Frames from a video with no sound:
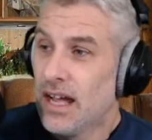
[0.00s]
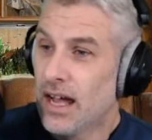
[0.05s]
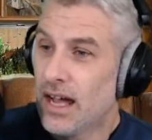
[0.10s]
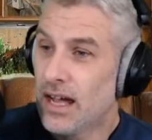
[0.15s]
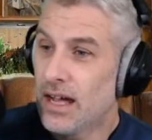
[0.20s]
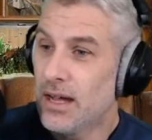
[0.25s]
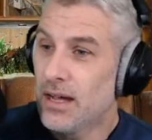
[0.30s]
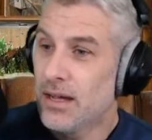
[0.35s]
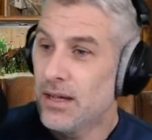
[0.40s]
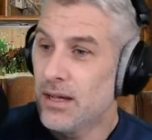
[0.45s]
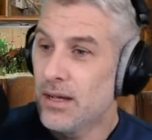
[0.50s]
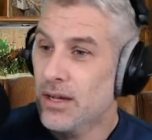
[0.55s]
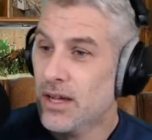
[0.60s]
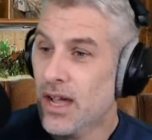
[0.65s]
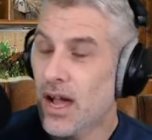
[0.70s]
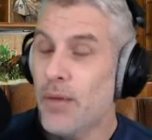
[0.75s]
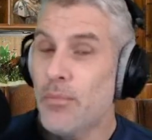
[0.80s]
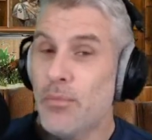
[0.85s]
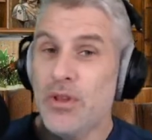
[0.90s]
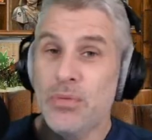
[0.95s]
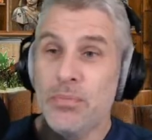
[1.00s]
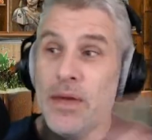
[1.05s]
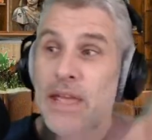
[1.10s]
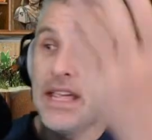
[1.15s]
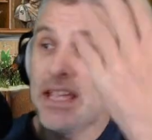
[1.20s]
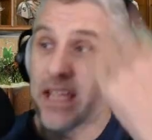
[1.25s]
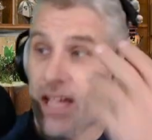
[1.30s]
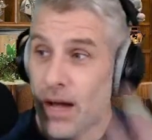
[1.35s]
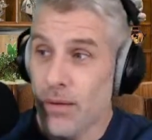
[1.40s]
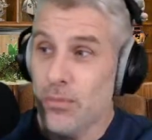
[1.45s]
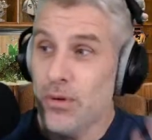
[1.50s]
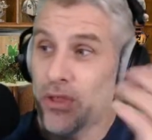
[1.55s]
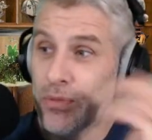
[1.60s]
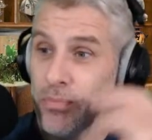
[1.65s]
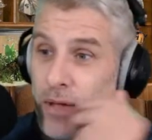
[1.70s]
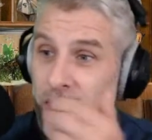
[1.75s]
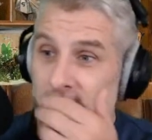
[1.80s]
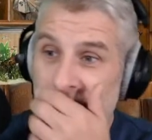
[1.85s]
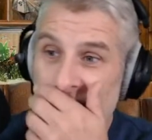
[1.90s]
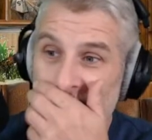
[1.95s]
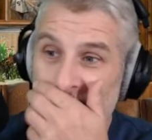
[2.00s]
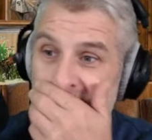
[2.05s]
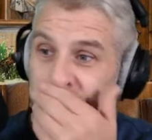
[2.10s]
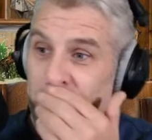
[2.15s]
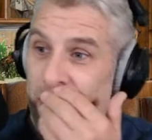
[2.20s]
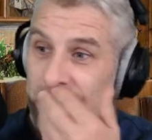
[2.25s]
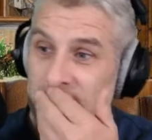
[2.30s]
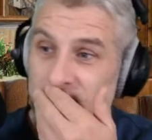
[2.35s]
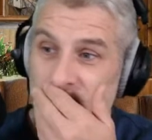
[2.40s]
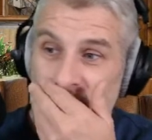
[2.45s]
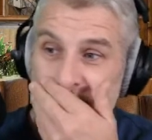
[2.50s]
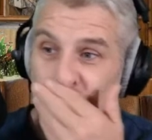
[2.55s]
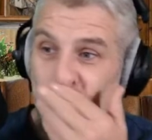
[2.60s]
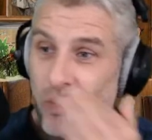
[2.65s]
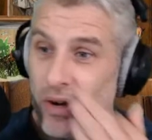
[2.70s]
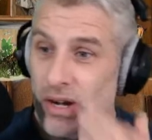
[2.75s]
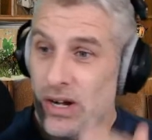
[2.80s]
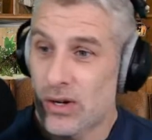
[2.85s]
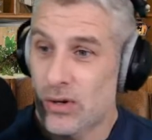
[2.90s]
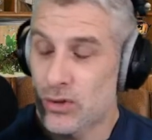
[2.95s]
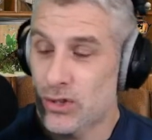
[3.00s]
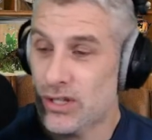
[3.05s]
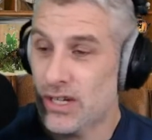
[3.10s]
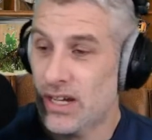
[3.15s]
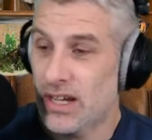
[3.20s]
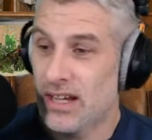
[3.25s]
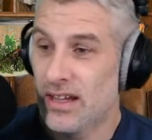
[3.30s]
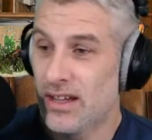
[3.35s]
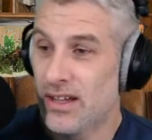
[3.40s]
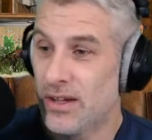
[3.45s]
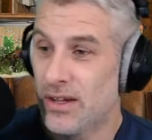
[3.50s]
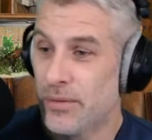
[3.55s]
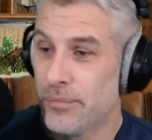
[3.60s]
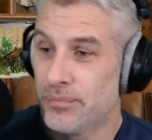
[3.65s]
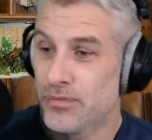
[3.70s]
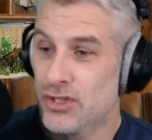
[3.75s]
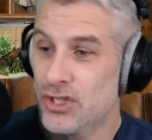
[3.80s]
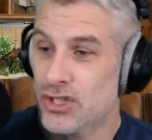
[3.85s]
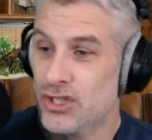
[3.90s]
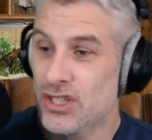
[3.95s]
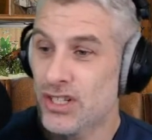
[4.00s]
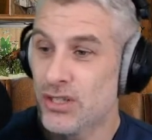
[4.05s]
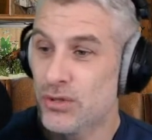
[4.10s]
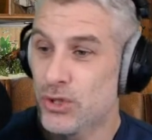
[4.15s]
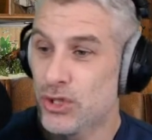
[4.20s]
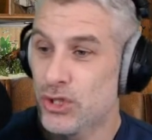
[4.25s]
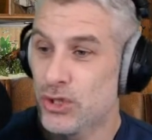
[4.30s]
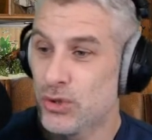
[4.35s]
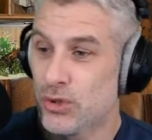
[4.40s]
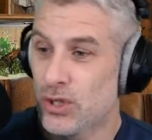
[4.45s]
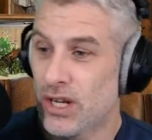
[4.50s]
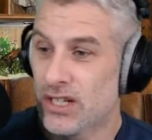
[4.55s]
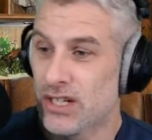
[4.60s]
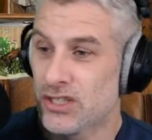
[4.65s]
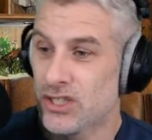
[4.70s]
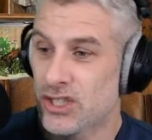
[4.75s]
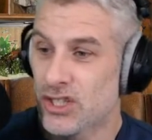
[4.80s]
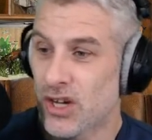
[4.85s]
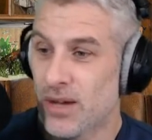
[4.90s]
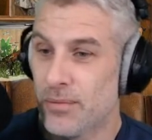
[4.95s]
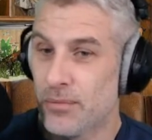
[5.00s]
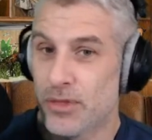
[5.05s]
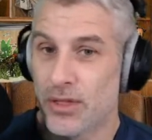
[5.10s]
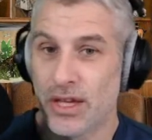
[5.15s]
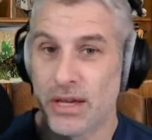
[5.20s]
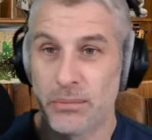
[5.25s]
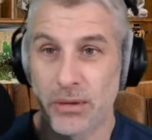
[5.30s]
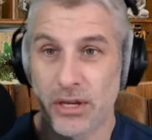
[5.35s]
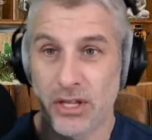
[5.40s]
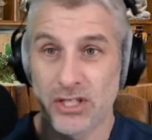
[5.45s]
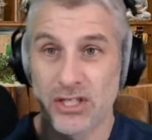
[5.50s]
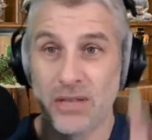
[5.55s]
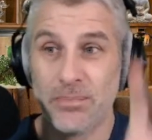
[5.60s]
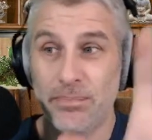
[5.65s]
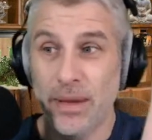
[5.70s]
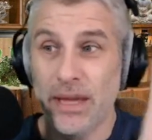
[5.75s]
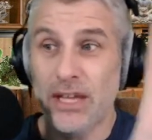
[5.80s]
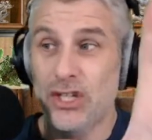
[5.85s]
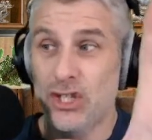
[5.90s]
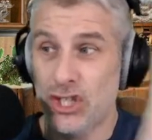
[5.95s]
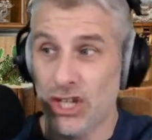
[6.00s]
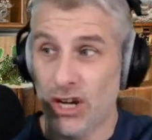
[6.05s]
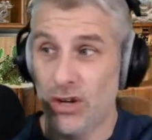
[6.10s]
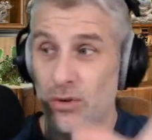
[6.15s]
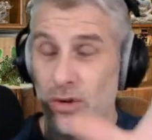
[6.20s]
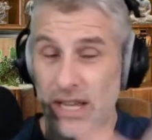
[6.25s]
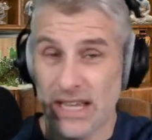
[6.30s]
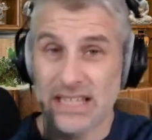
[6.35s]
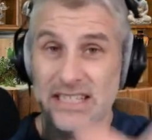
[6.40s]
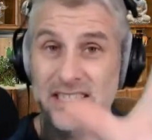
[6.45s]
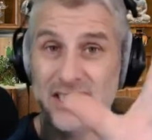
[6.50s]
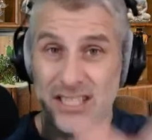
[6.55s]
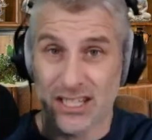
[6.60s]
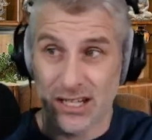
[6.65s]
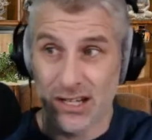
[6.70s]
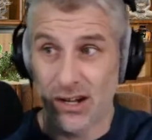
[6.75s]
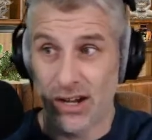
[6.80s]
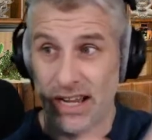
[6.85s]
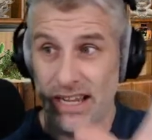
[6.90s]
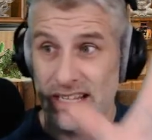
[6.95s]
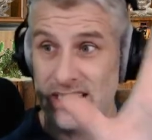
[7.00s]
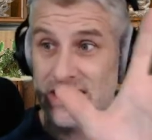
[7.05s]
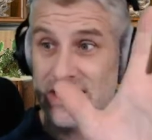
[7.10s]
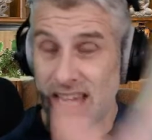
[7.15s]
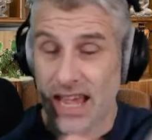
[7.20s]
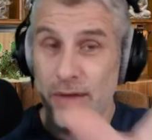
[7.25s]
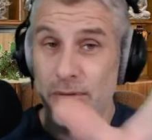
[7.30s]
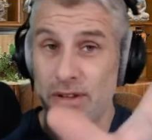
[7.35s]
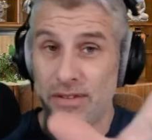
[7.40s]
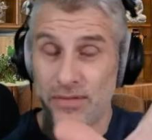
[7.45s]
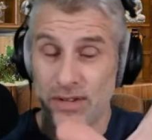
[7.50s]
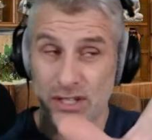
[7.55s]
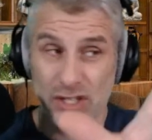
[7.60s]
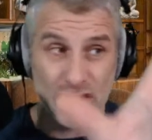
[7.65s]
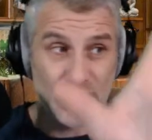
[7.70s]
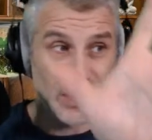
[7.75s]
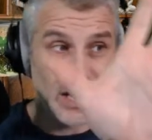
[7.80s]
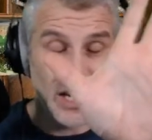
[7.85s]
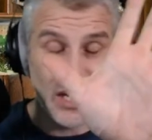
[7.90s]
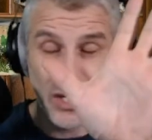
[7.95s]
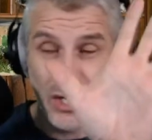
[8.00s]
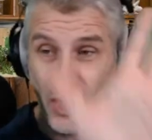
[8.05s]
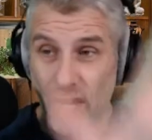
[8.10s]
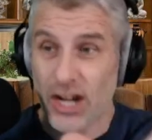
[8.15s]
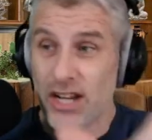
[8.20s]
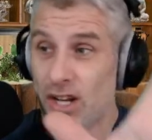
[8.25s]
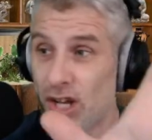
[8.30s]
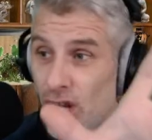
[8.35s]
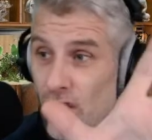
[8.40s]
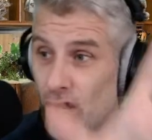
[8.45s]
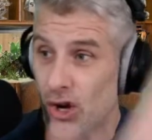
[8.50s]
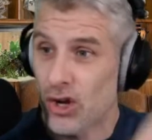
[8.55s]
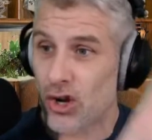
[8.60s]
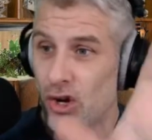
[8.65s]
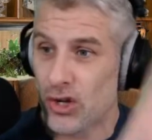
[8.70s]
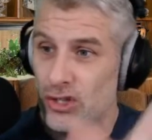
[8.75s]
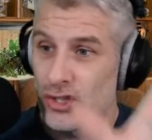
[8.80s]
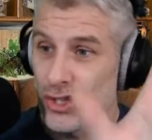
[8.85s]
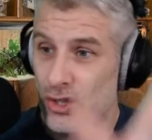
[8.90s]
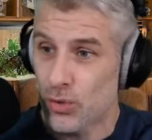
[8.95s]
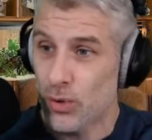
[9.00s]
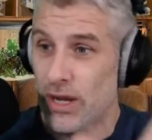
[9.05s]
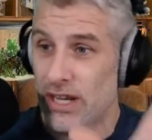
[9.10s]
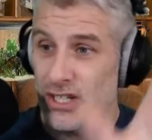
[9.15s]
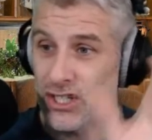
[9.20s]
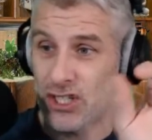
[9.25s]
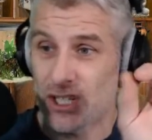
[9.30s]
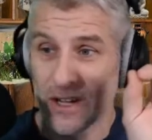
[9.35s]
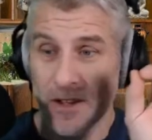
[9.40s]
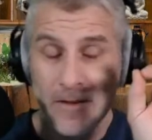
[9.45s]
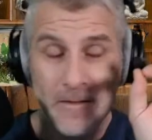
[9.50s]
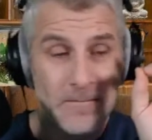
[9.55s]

Uh, come with me, come with me on a magical world. Um, just a little short lunchtime thing because the big show is tonight, Terry Vision at nine o'clock on Twitch.